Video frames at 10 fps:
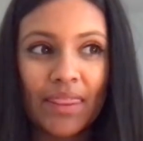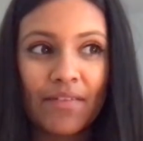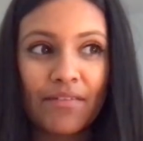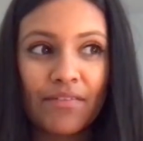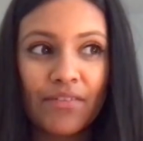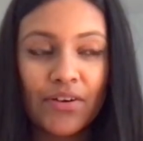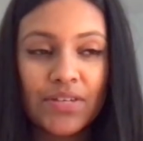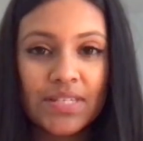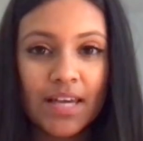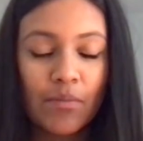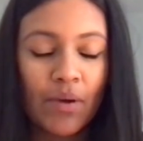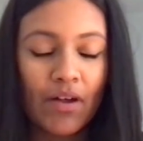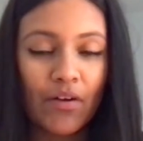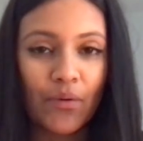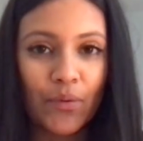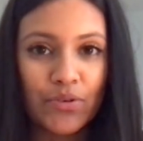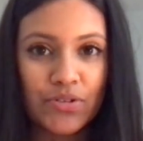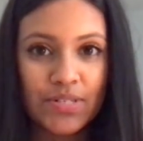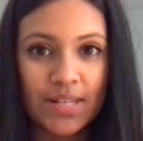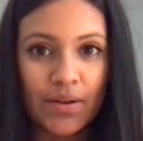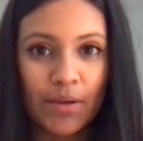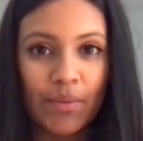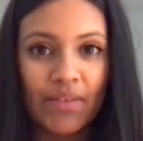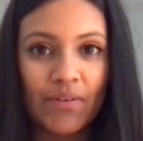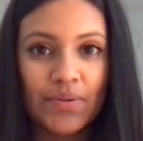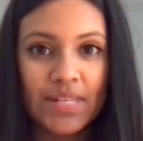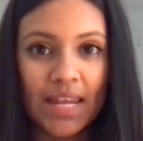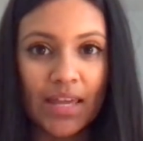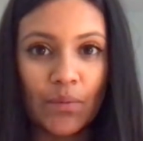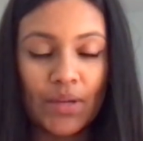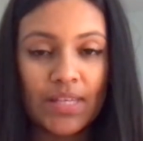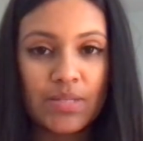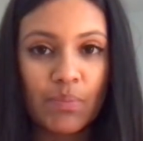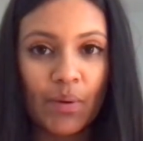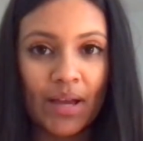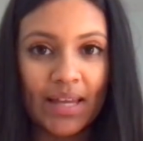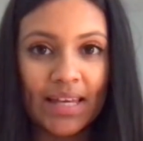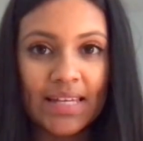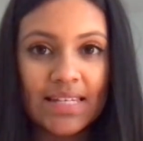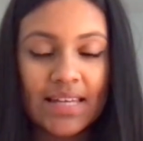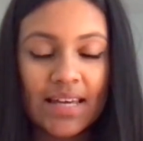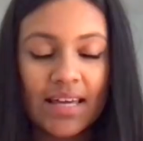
the first time I got an ultrasound, I believe I was 9 weeks pregnant,